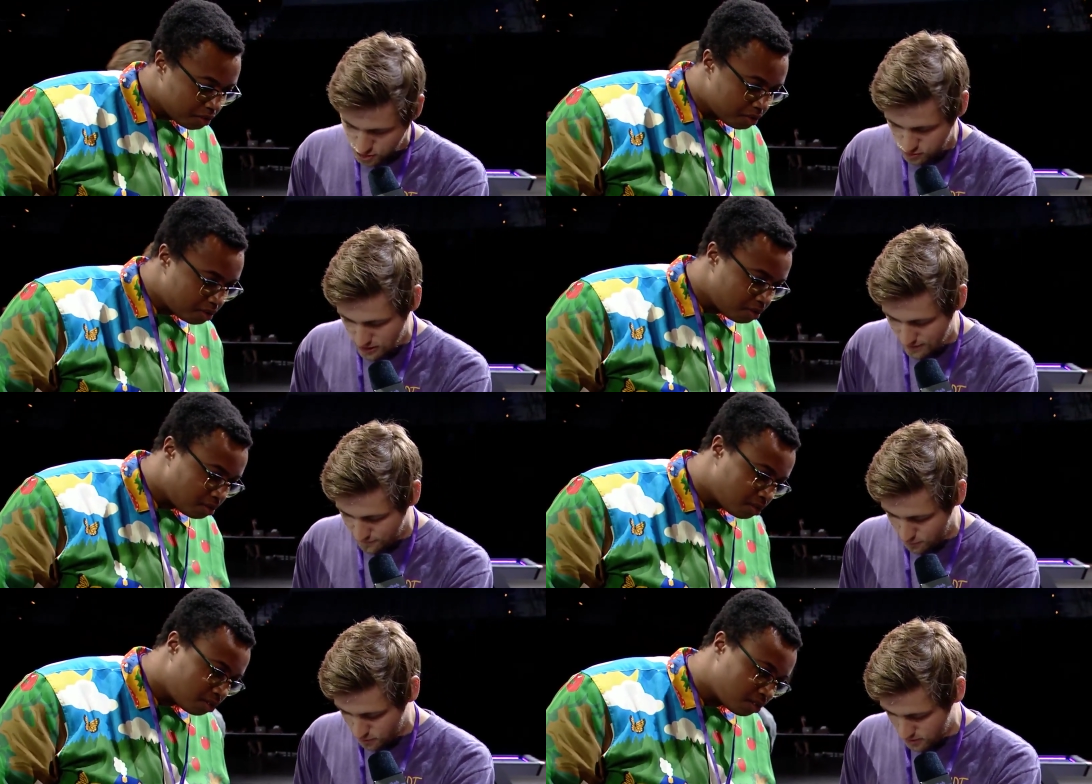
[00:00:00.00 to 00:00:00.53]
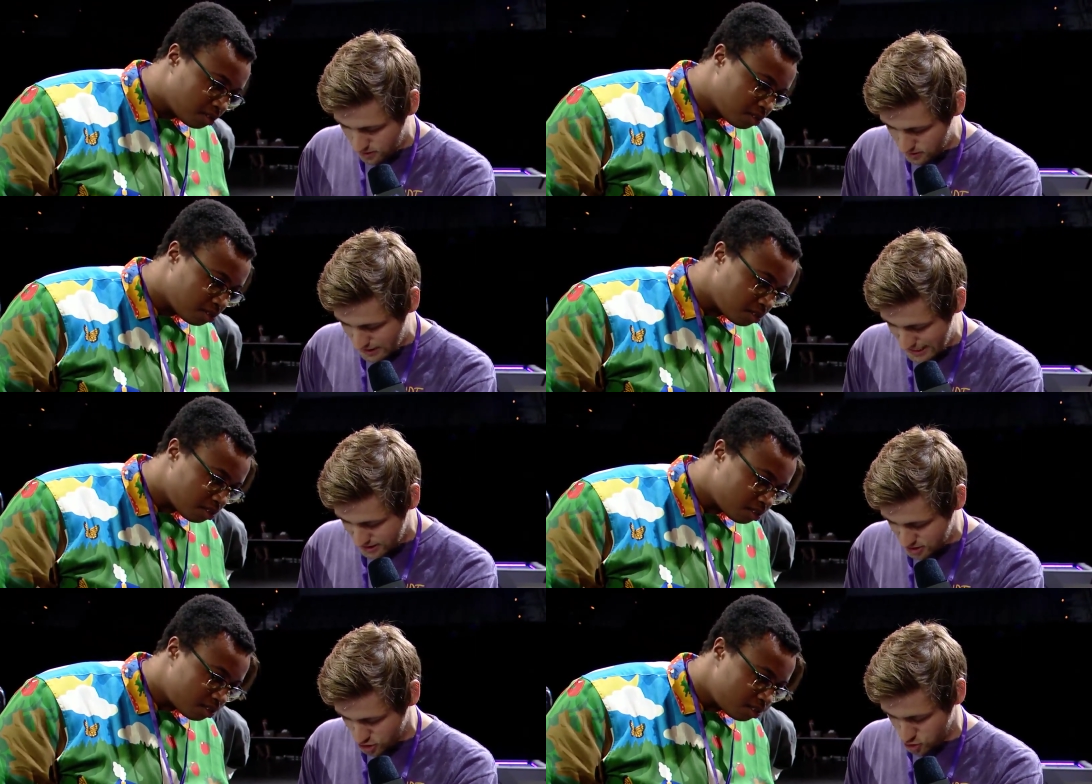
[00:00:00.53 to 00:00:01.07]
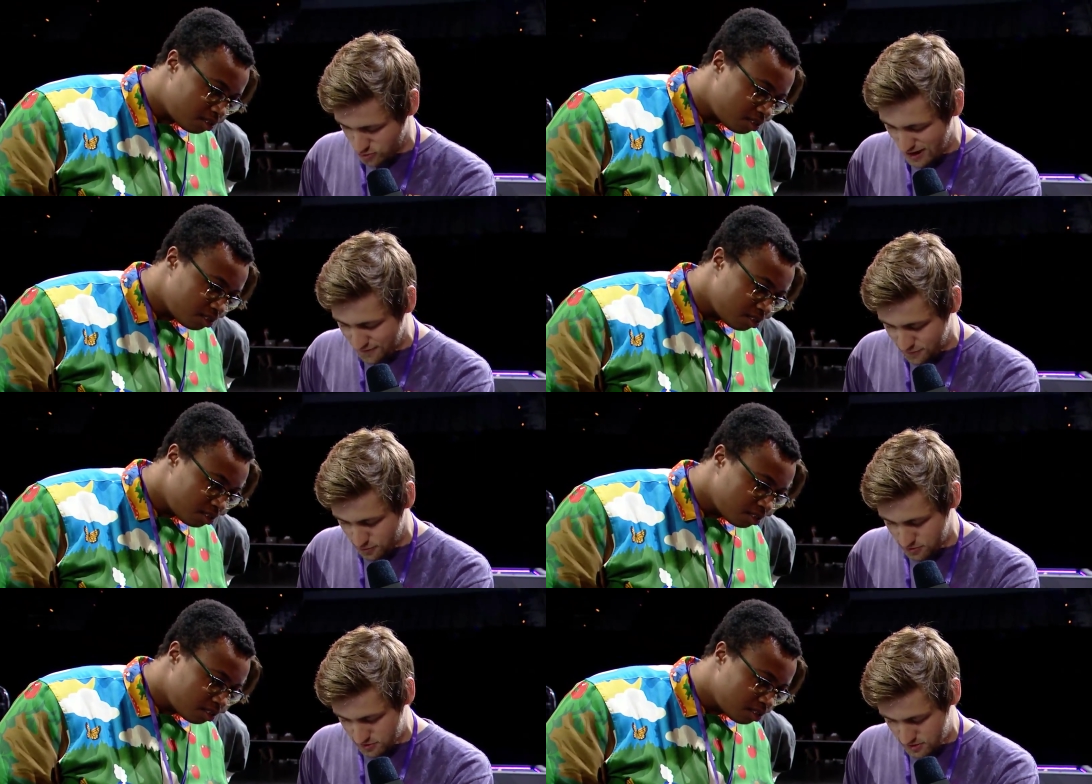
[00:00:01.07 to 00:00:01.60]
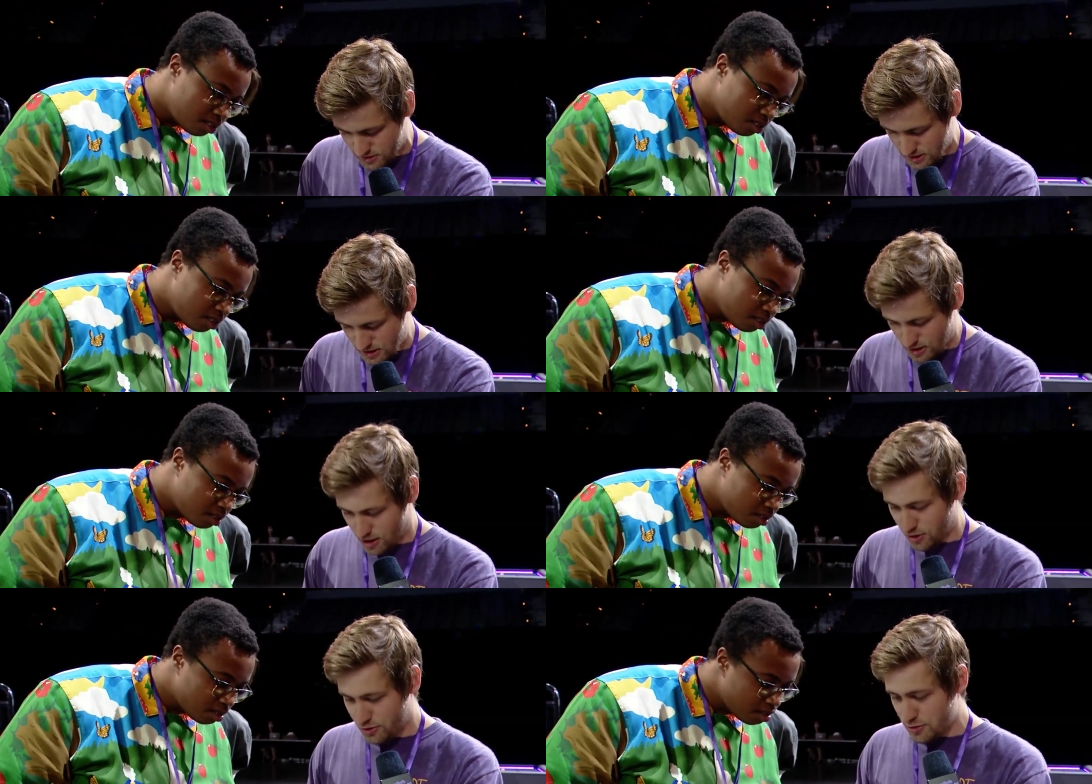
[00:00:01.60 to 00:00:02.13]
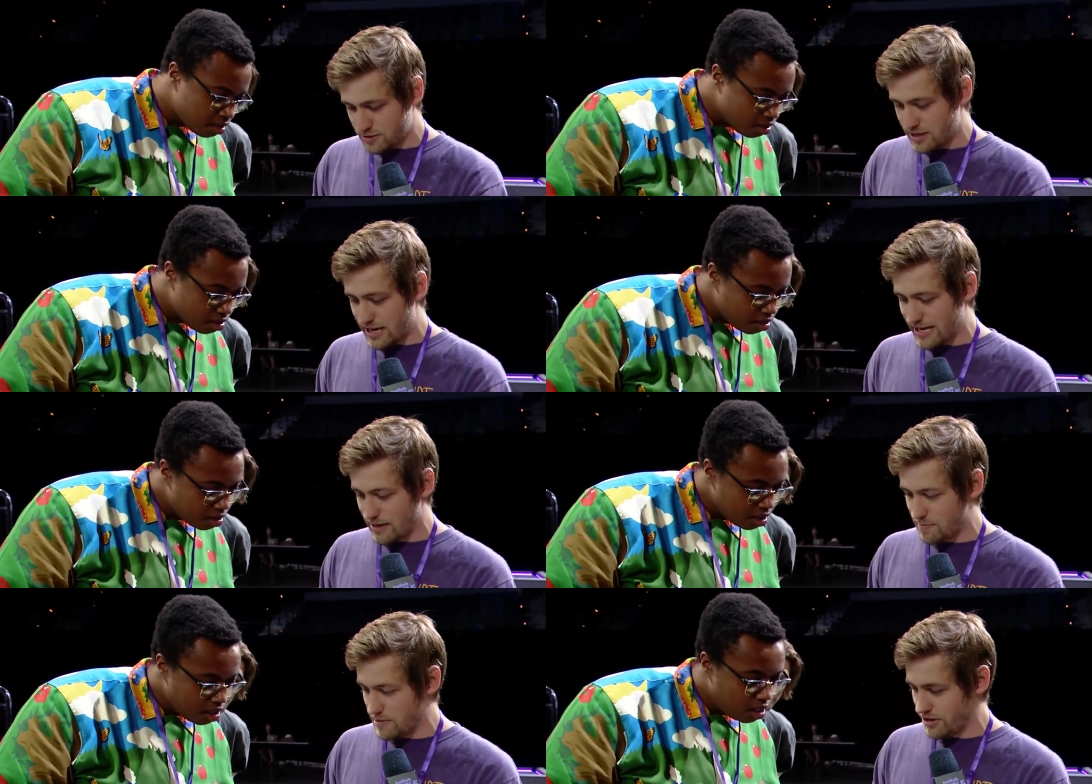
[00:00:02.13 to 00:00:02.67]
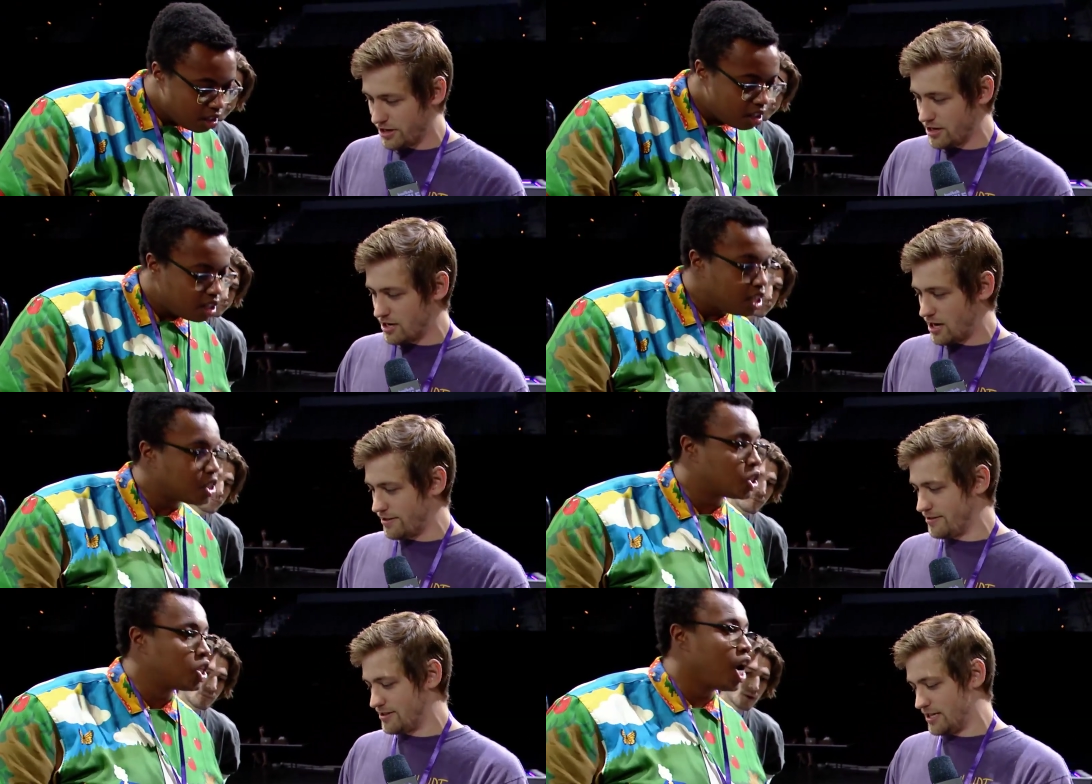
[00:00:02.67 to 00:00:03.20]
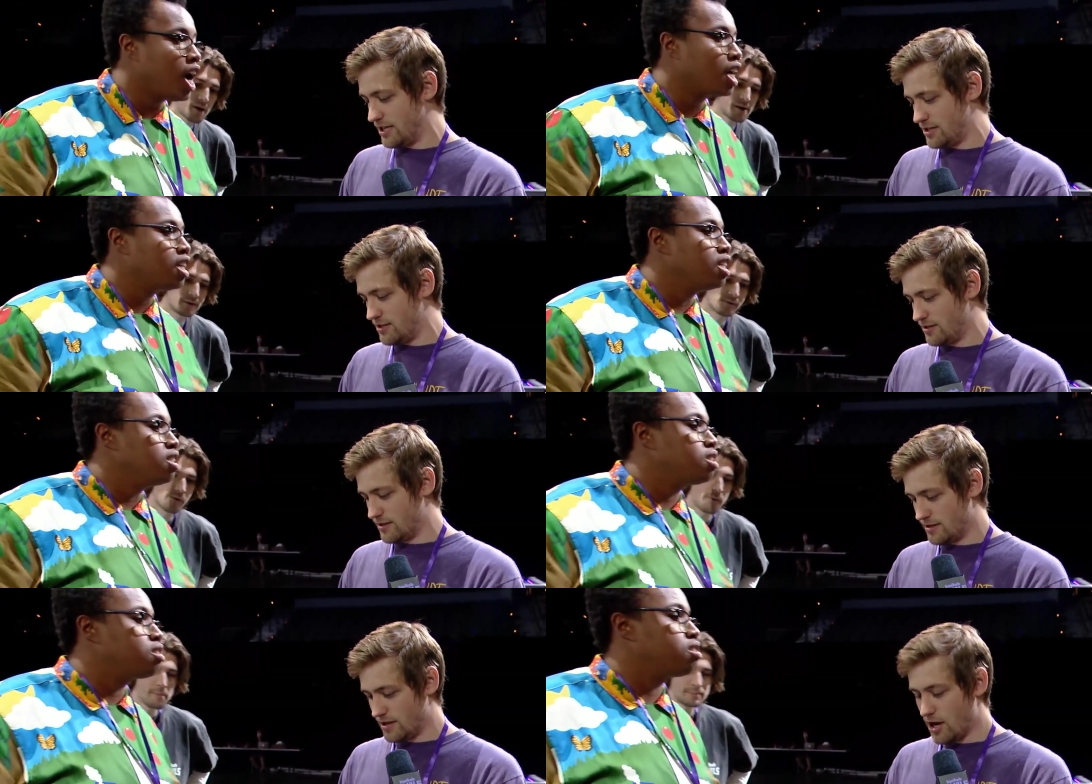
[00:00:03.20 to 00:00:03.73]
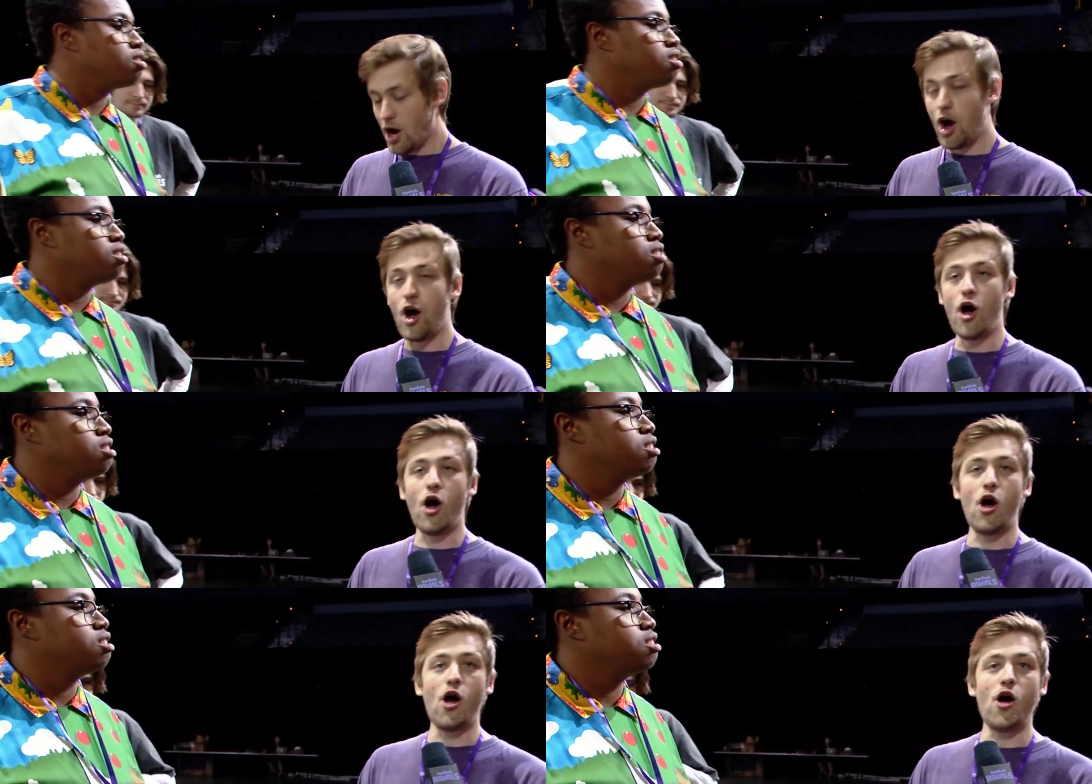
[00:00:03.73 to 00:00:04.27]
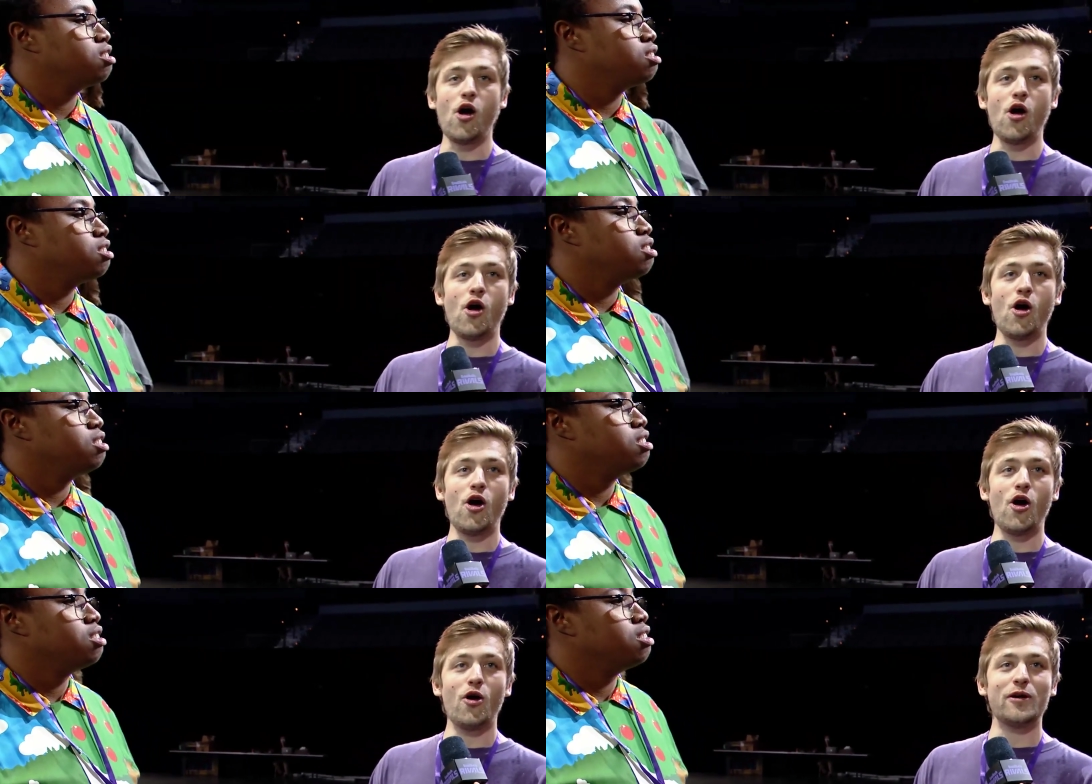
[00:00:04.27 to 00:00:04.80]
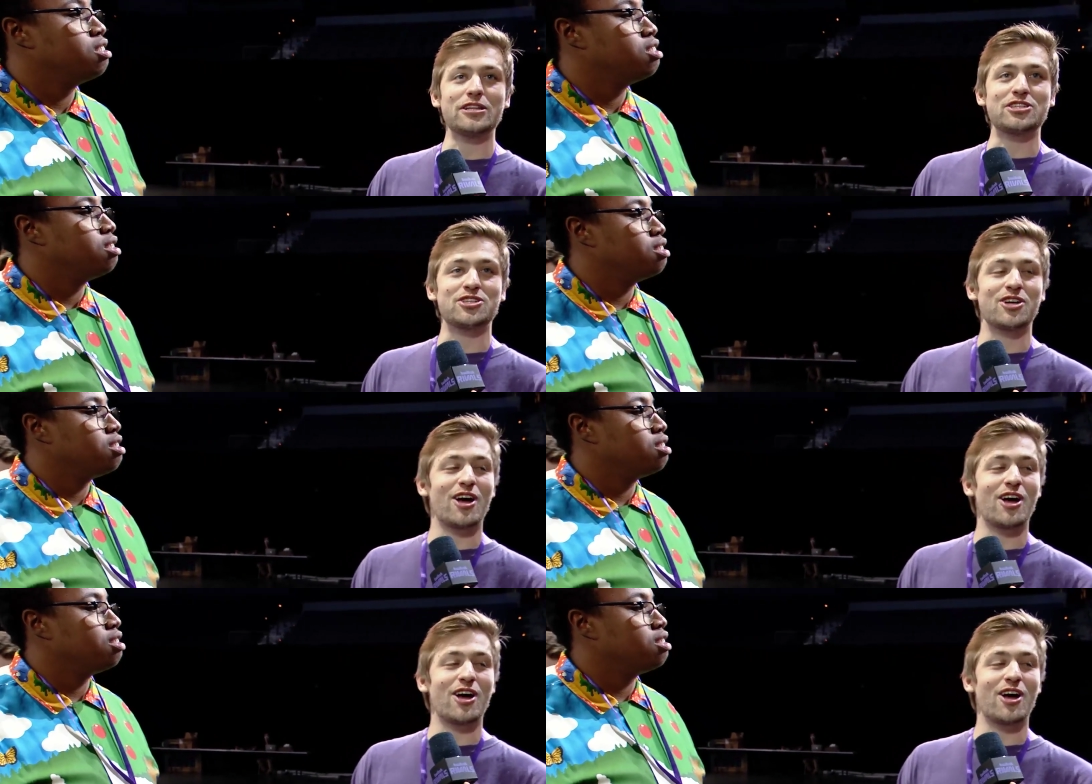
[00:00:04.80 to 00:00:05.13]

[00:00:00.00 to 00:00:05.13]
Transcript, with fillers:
Speaker 1: truffle collect truffles. Aren't those like a million dollars each? Oh, it's